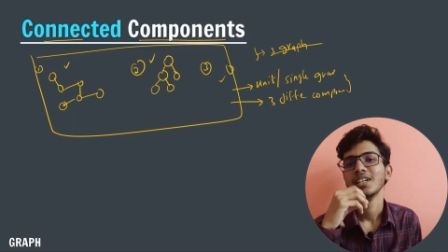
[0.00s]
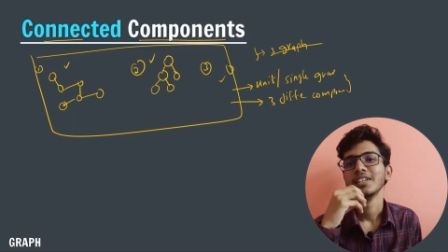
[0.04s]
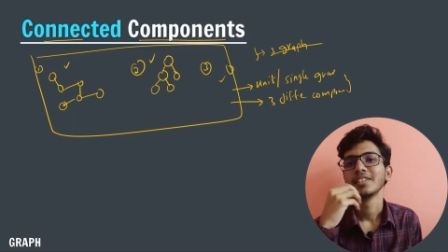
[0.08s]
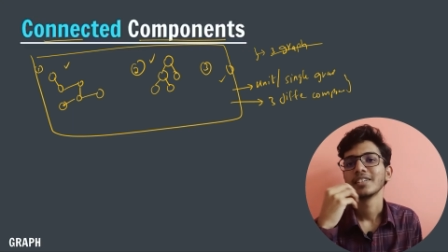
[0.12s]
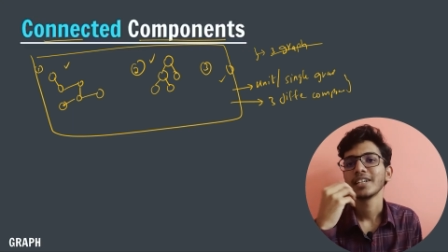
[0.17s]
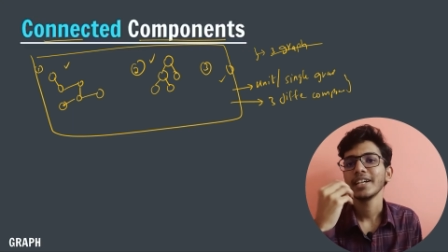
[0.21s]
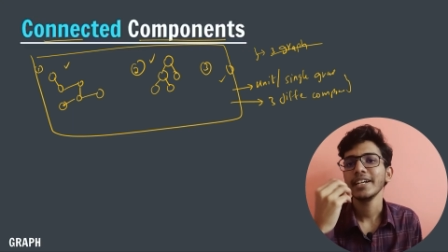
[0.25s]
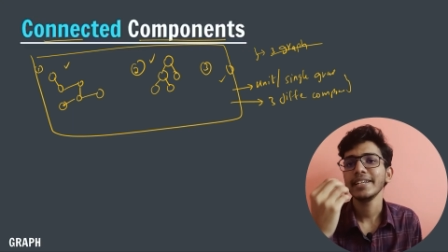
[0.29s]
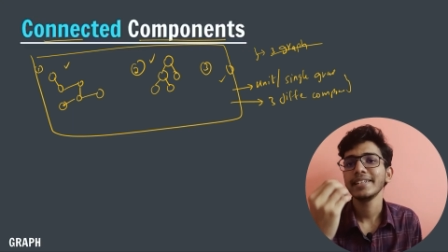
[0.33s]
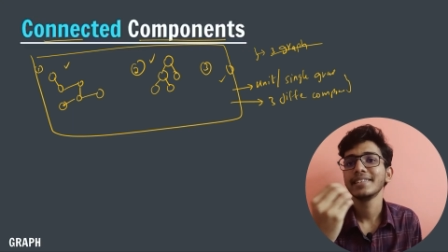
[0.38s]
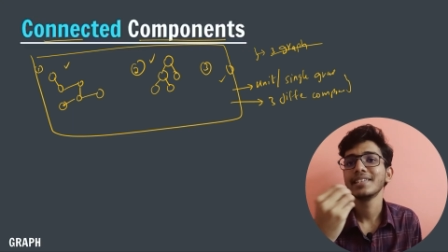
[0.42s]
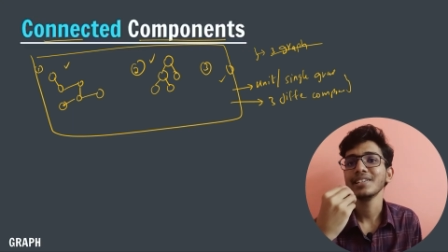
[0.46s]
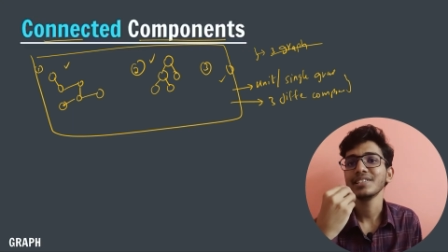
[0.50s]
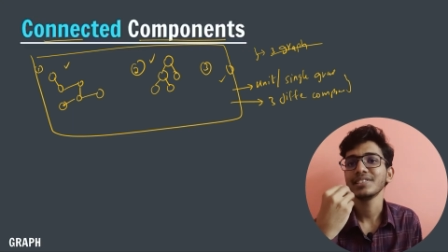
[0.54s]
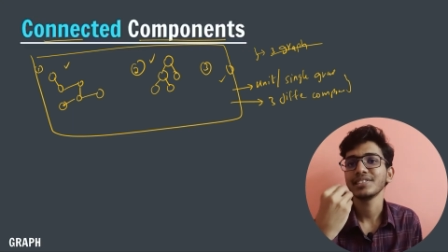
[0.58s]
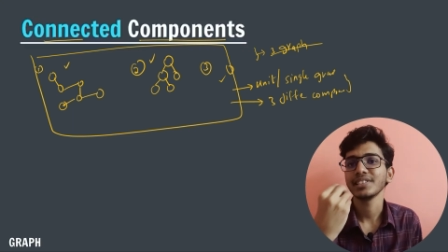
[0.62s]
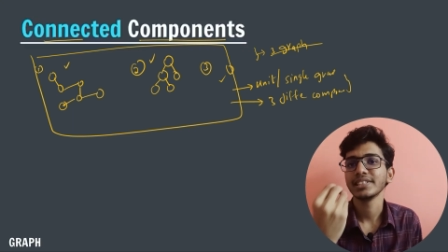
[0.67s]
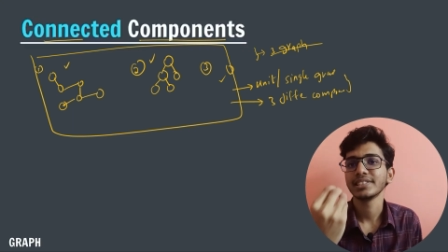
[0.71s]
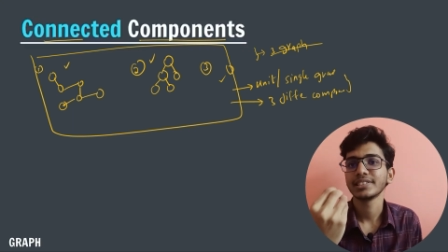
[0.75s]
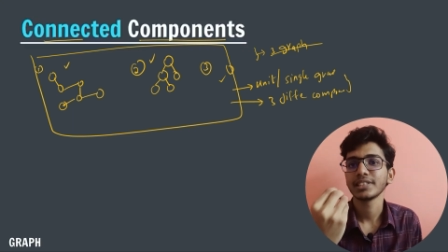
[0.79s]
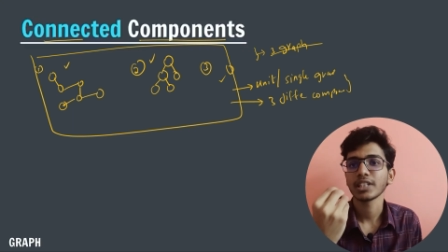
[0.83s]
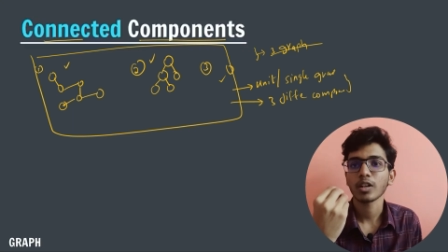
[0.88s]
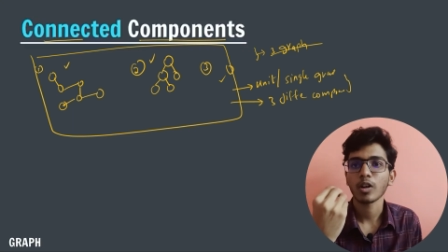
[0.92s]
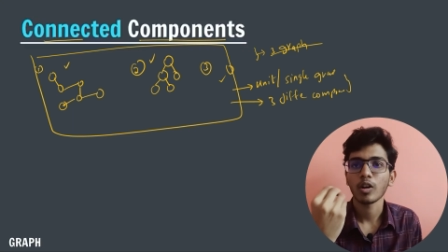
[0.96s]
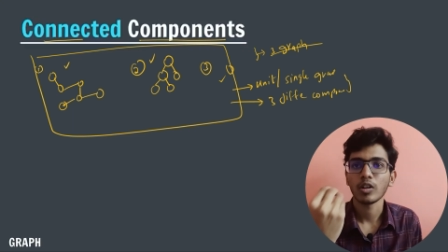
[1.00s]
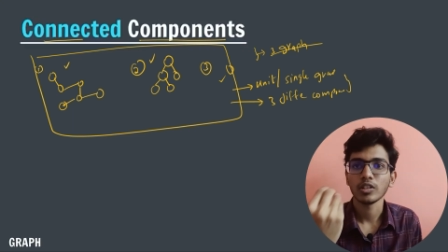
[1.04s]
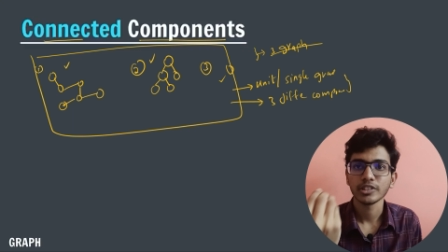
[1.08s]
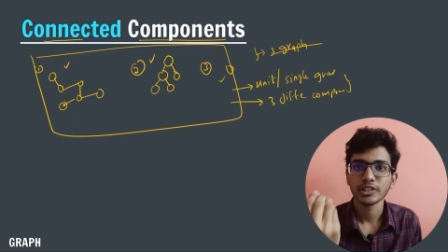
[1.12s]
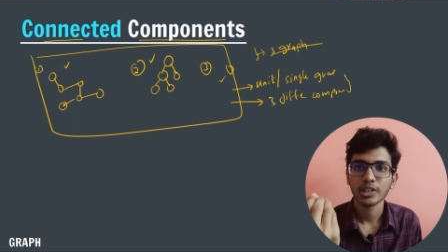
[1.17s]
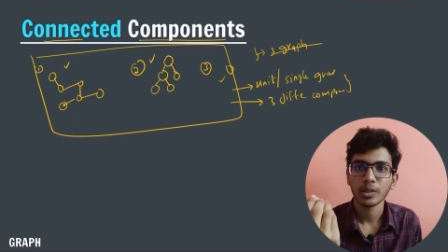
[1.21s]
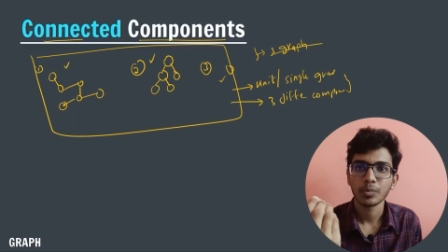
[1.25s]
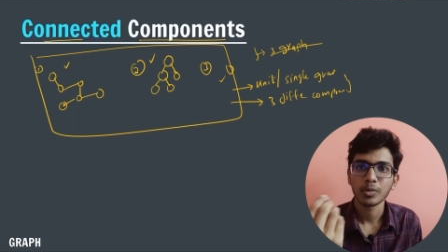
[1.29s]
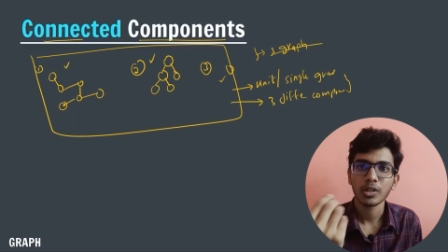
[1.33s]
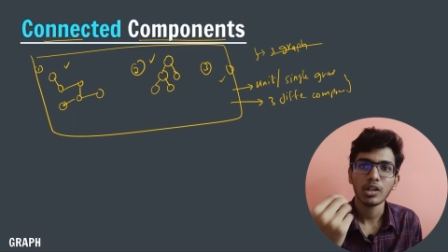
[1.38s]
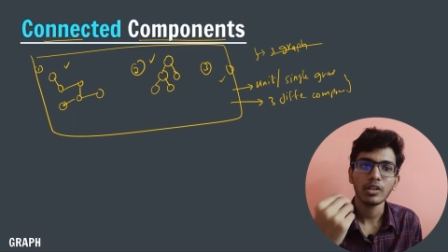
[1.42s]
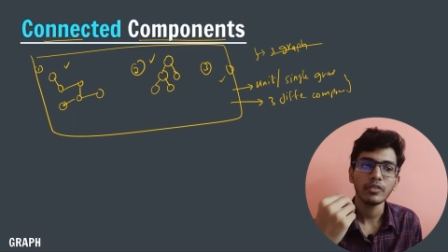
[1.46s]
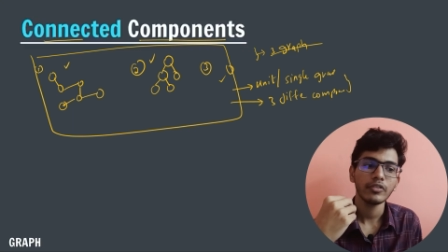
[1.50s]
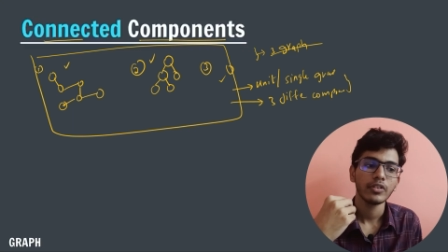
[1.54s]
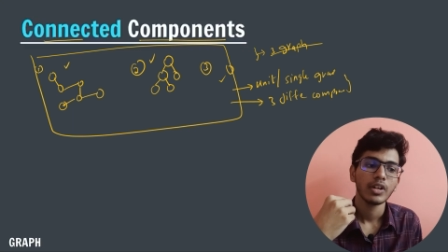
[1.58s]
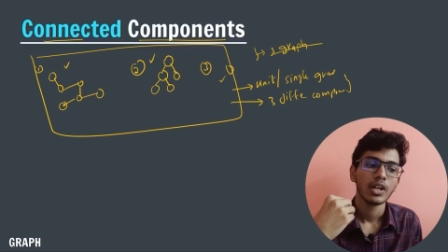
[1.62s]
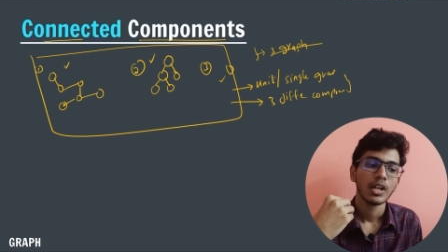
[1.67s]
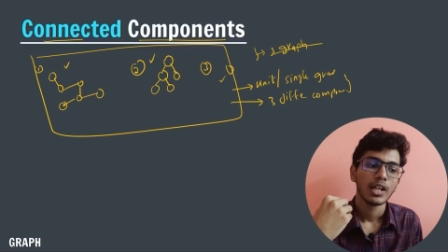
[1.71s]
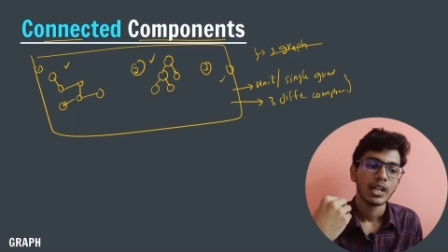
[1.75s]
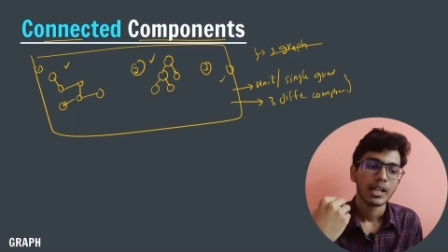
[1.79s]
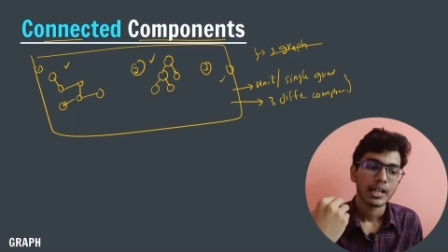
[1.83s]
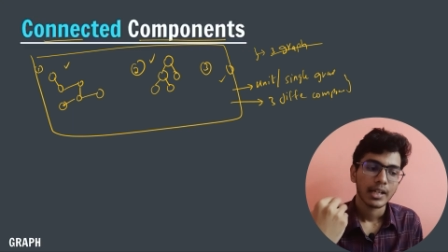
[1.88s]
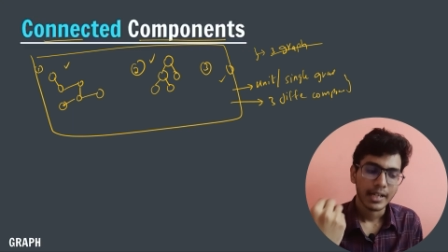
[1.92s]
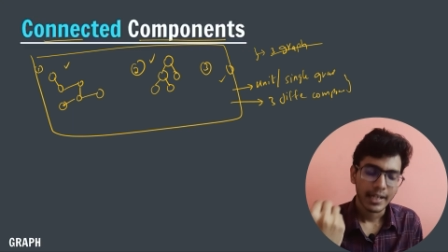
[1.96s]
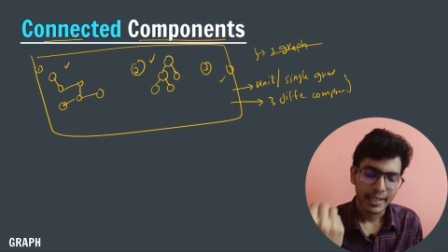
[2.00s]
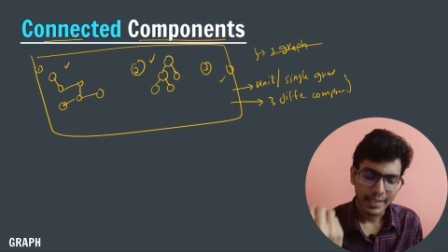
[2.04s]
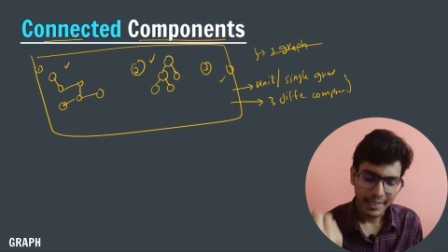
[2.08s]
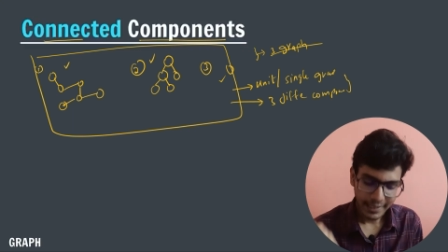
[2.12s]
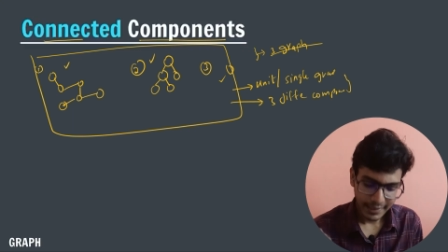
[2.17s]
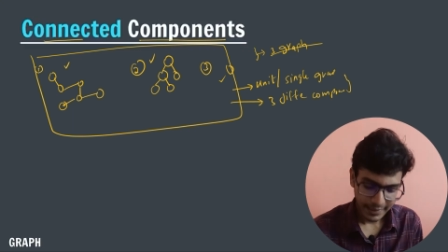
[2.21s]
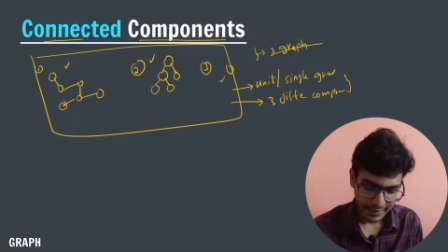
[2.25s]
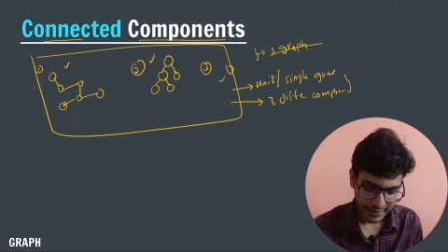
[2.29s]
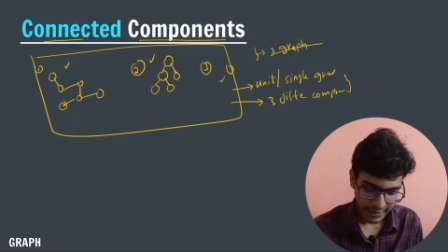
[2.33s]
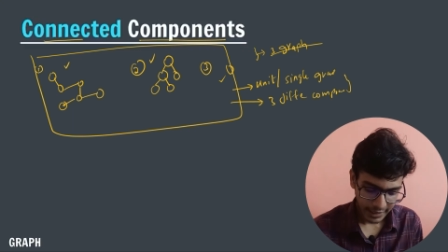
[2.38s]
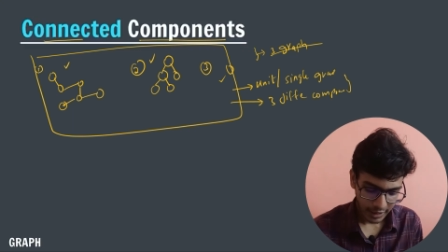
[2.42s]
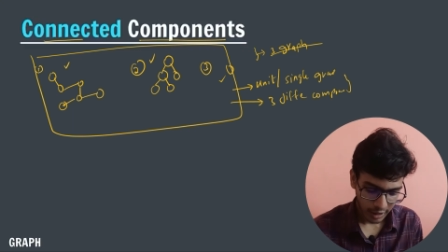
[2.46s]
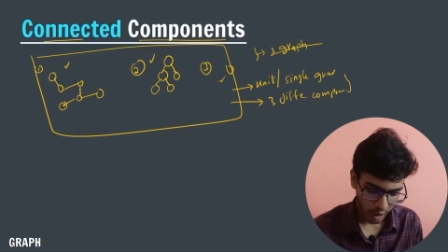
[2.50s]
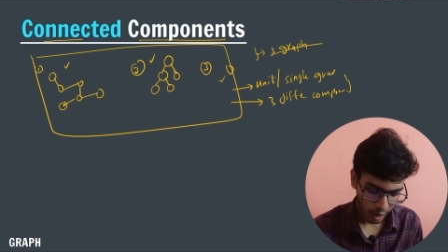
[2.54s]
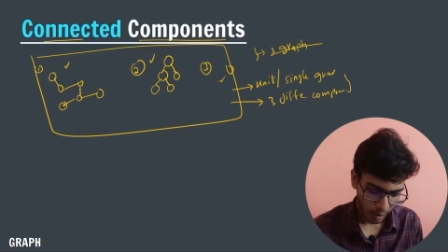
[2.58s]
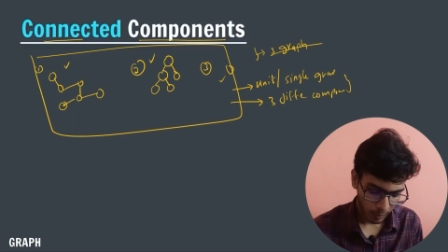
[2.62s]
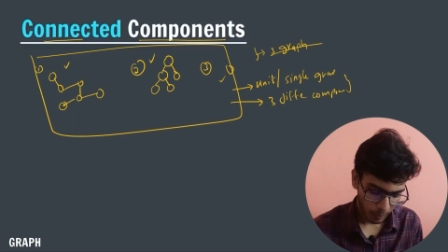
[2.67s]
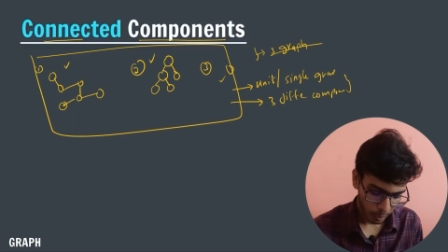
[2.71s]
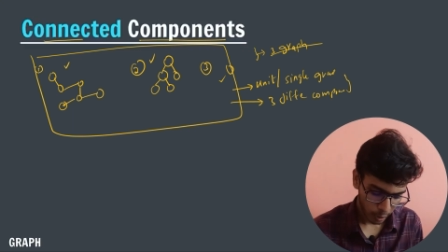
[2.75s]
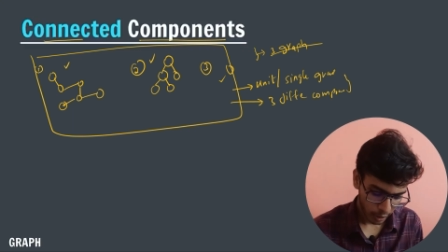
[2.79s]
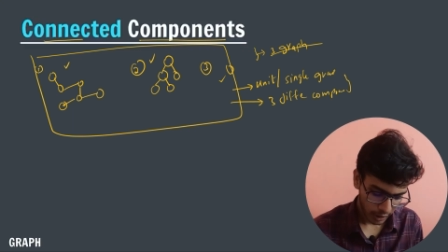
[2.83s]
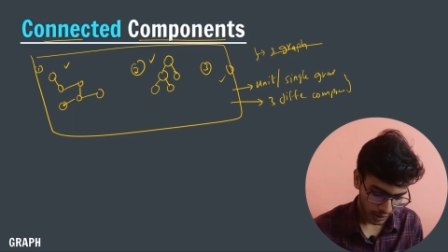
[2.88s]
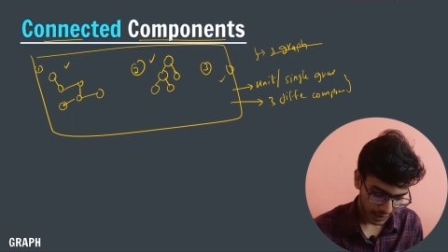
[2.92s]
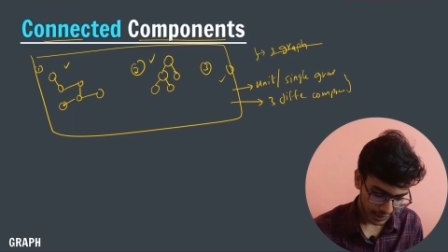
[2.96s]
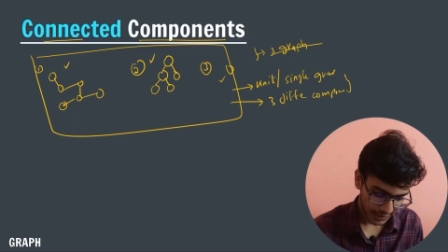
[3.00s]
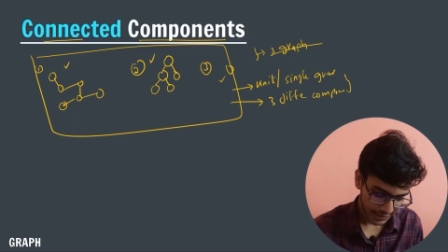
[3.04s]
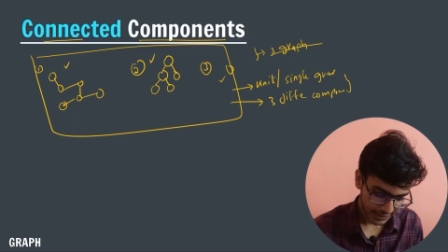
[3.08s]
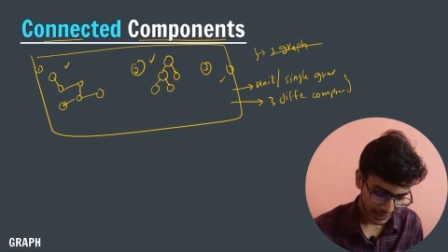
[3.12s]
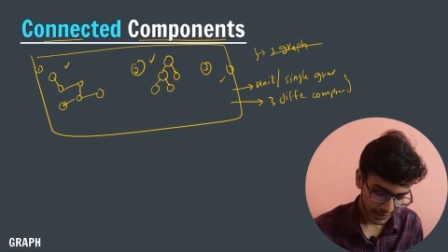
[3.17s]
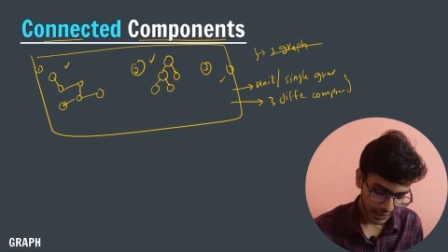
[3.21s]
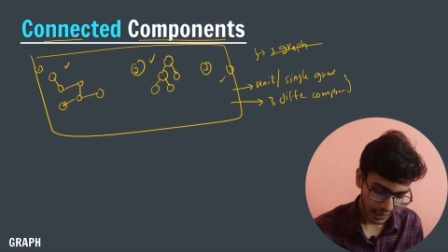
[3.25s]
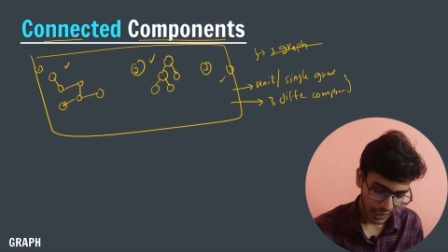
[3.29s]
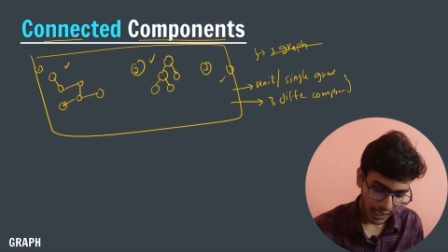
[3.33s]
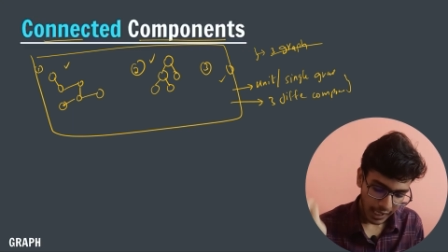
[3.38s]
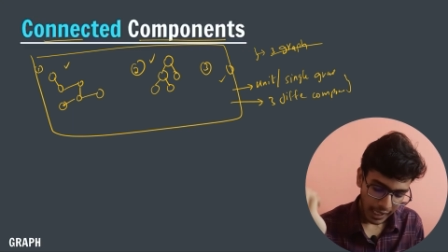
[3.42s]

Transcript: Right? This is the concept of connected components.